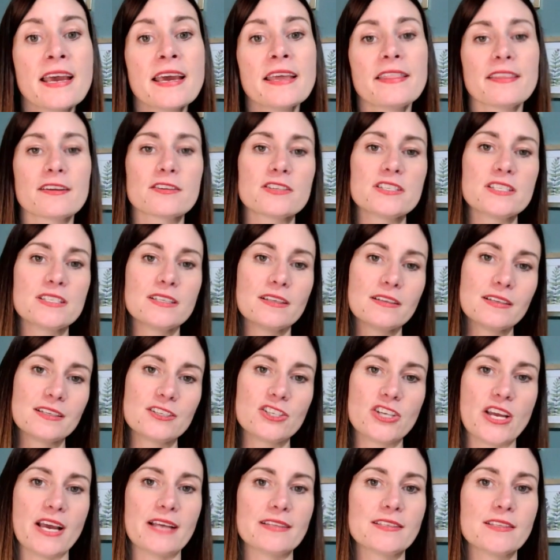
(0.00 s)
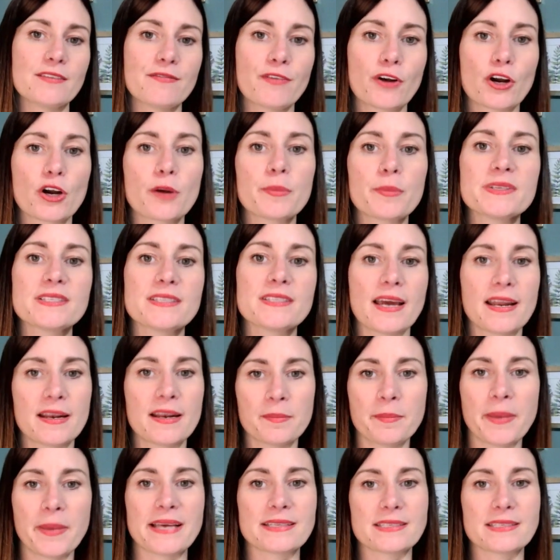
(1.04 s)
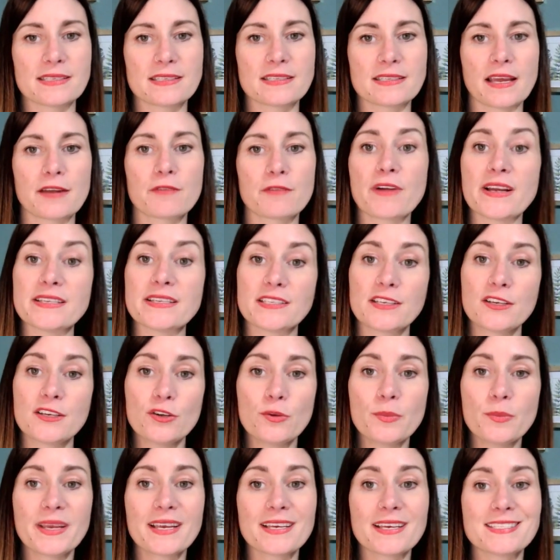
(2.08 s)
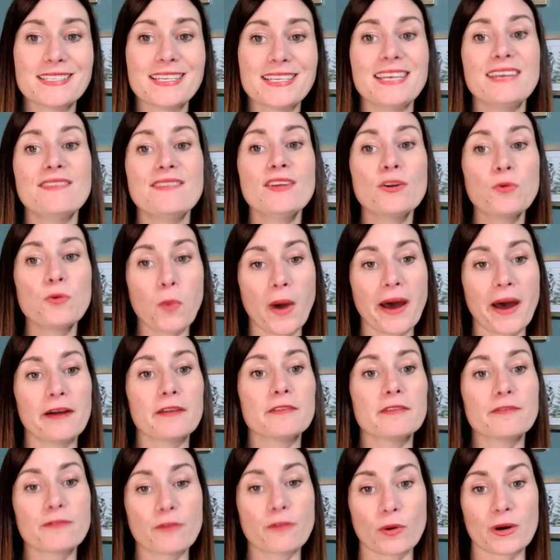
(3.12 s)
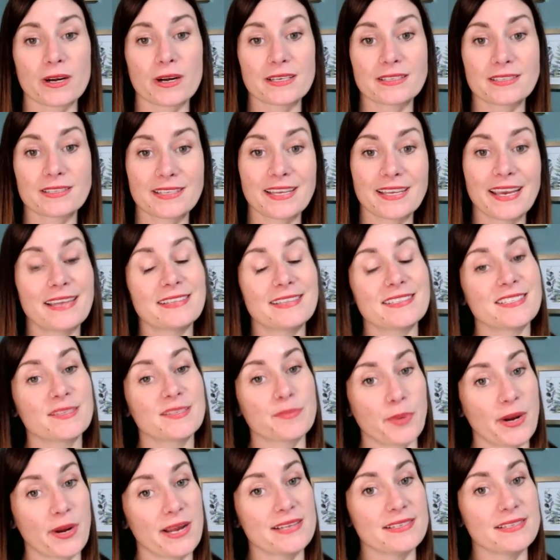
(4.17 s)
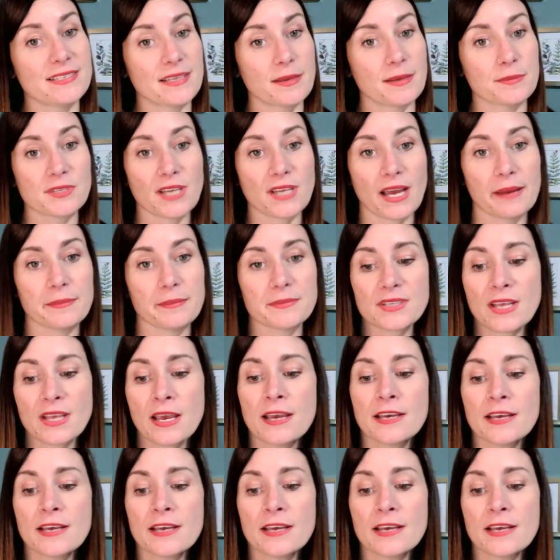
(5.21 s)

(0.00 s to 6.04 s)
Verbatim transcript: there's still a chance of herbicide and pesticide residue because even wild forests get sprayed sometimes.